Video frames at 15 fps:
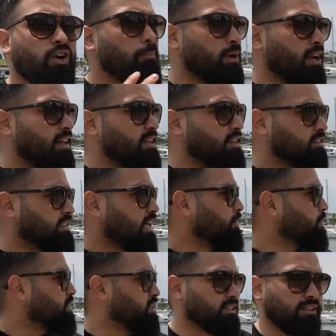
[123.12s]
up on the east side,
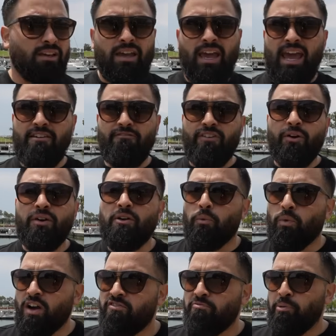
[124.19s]
which is a very
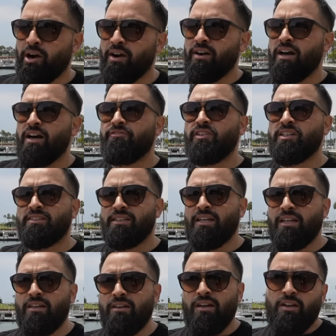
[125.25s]
rough part of the
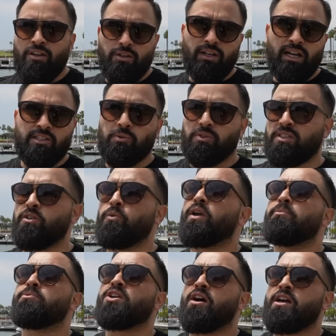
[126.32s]
city. You guys will see what
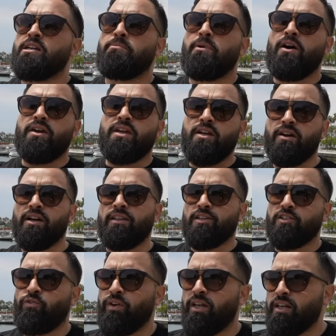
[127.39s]
I'm talking about here in
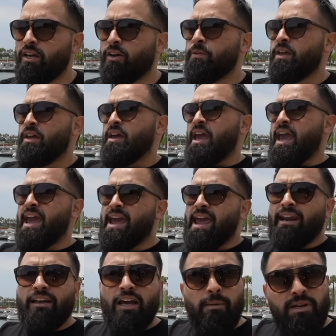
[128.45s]
this video.
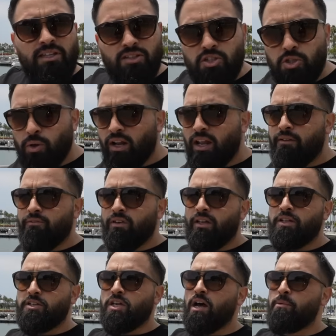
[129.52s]
And coming to Shoreline
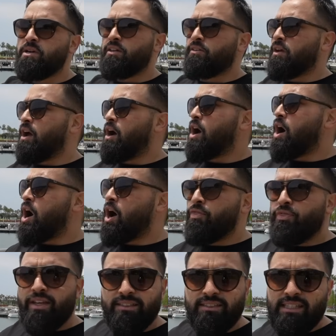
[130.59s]
Village, coming
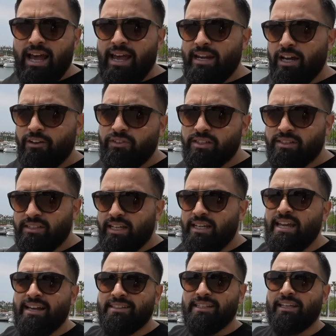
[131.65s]
on this side of the
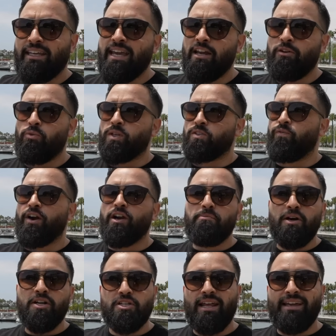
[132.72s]
city as a kid was very
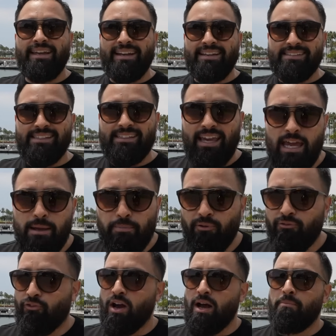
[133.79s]
much like an escape
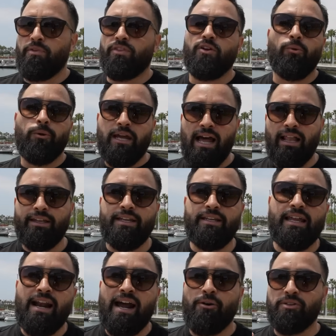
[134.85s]
from the reality
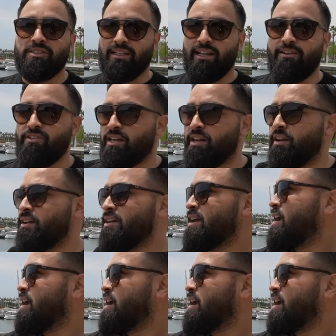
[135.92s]
that I was living in.